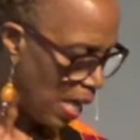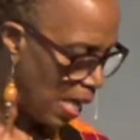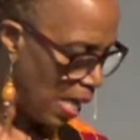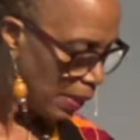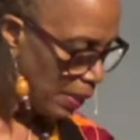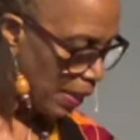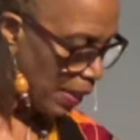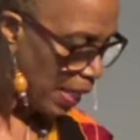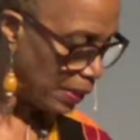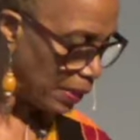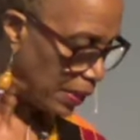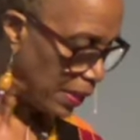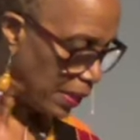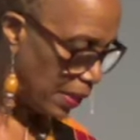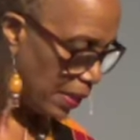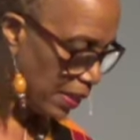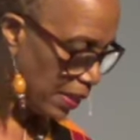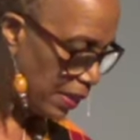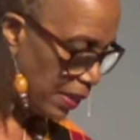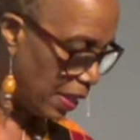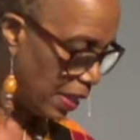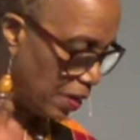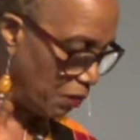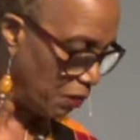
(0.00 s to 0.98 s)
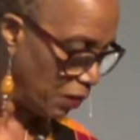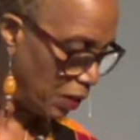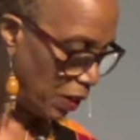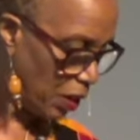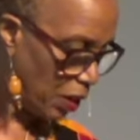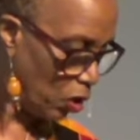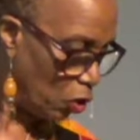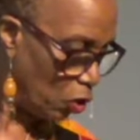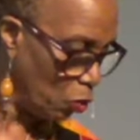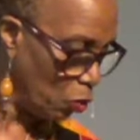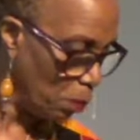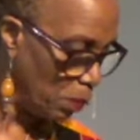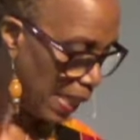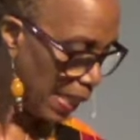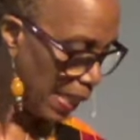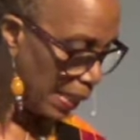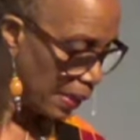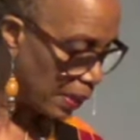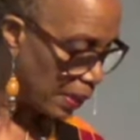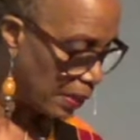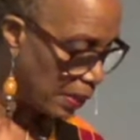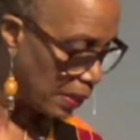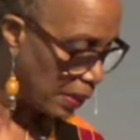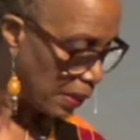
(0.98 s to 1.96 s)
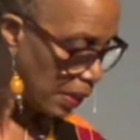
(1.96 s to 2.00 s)
1970,
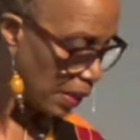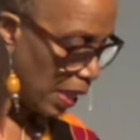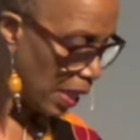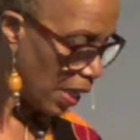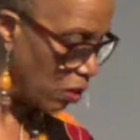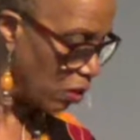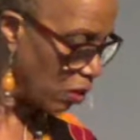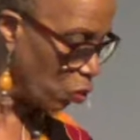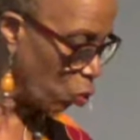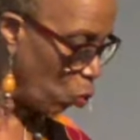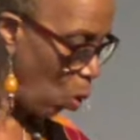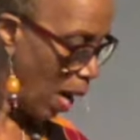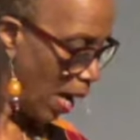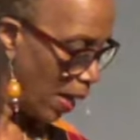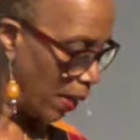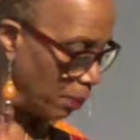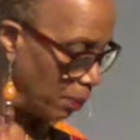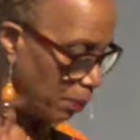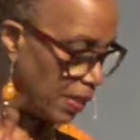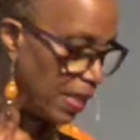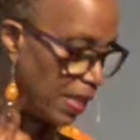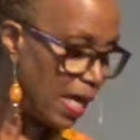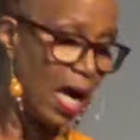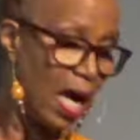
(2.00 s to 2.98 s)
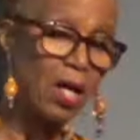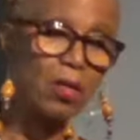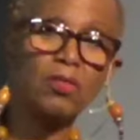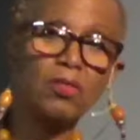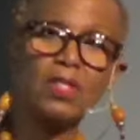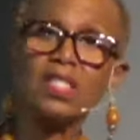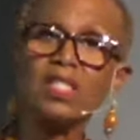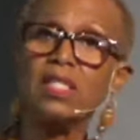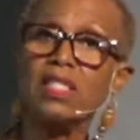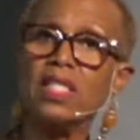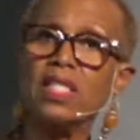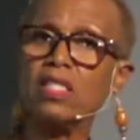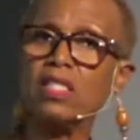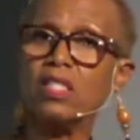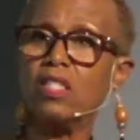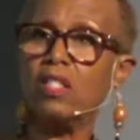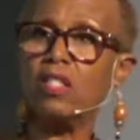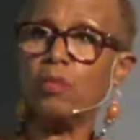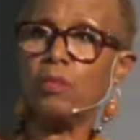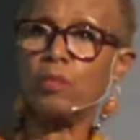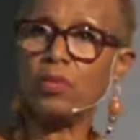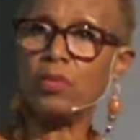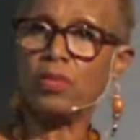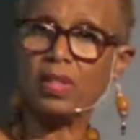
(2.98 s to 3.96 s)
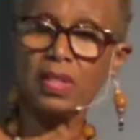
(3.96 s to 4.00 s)
humanity has wiped out
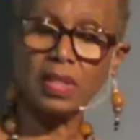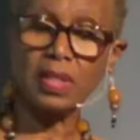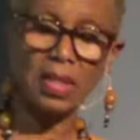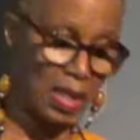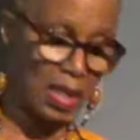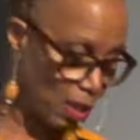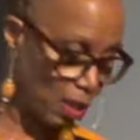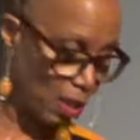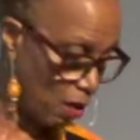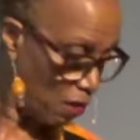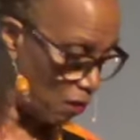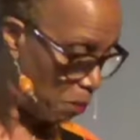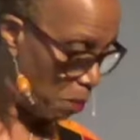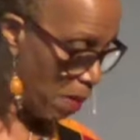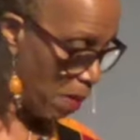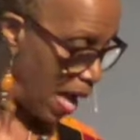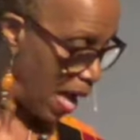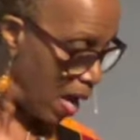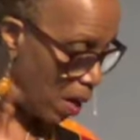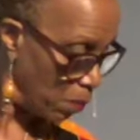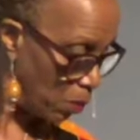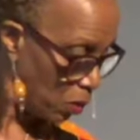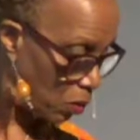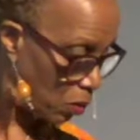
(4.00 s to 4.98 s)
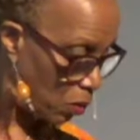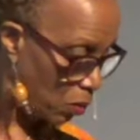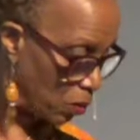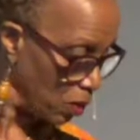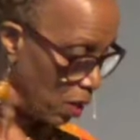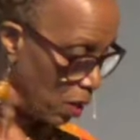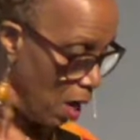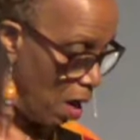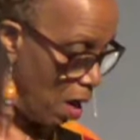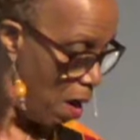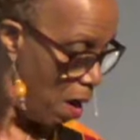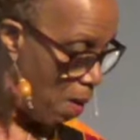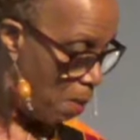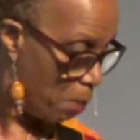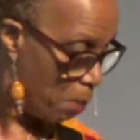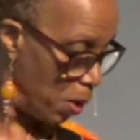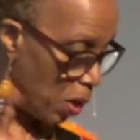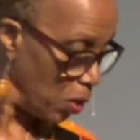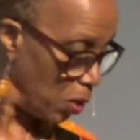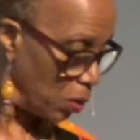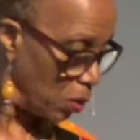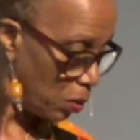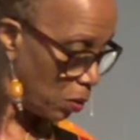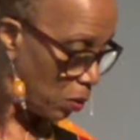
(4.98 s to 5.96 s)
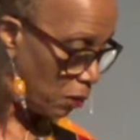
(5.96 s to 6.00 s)
60% of mammals,
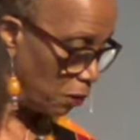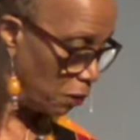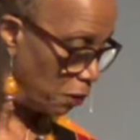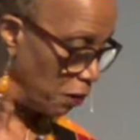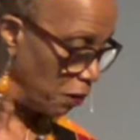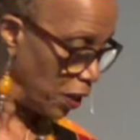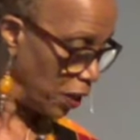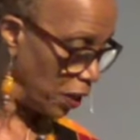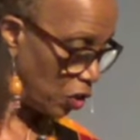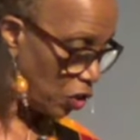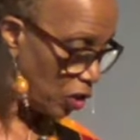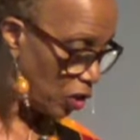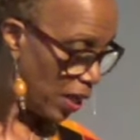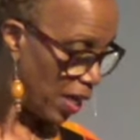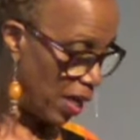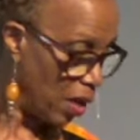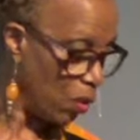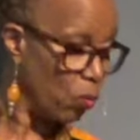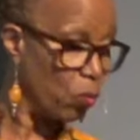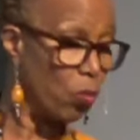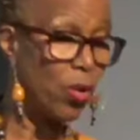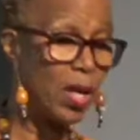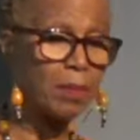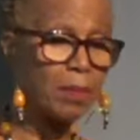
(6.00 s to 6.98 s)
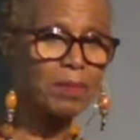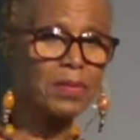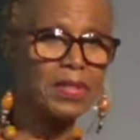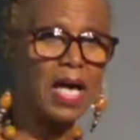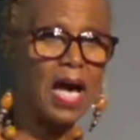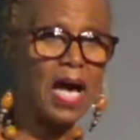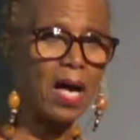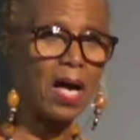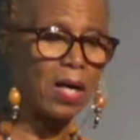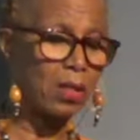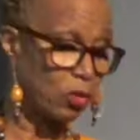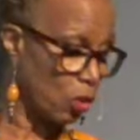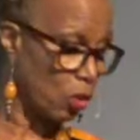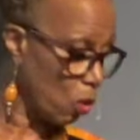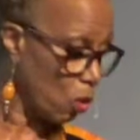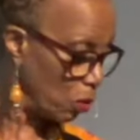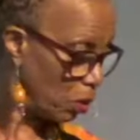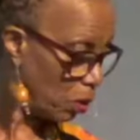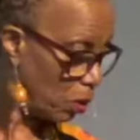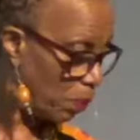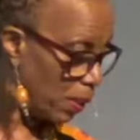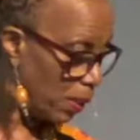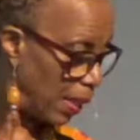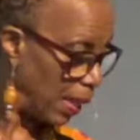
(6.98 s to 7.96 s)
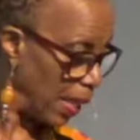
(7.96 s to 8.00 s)
birds, fish, and reptiles on
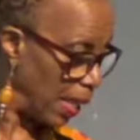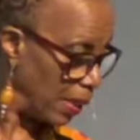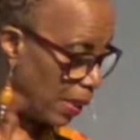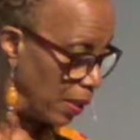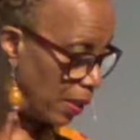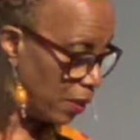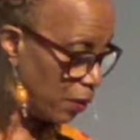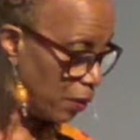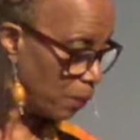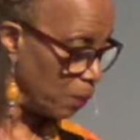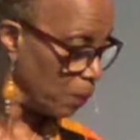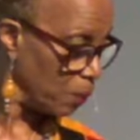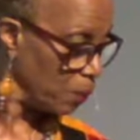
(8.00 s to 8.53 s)
the planet.